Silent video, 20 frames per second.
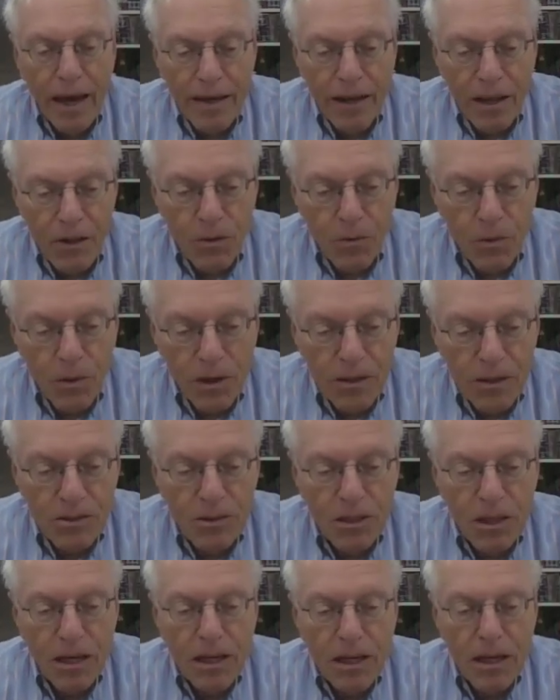In other
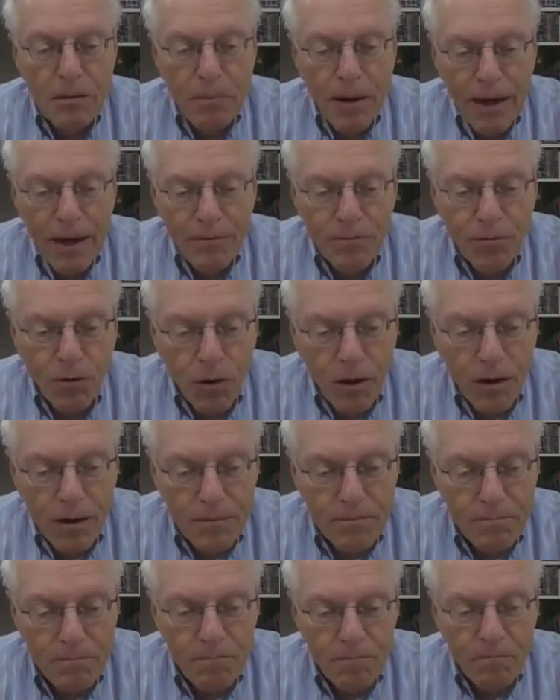words, he paid for
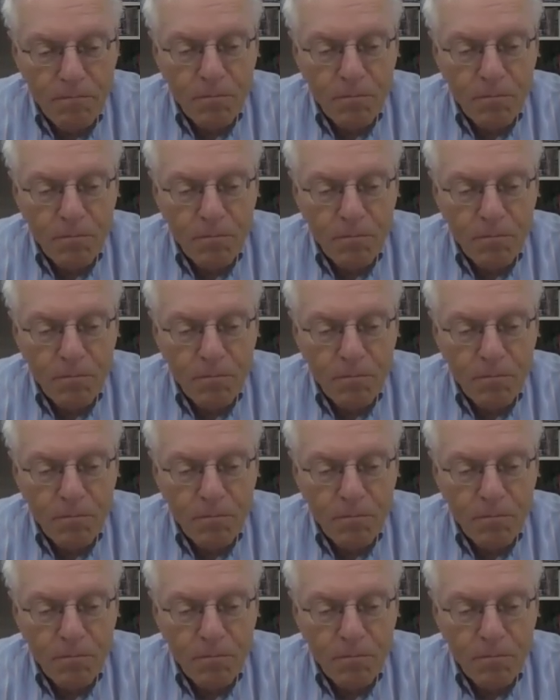it.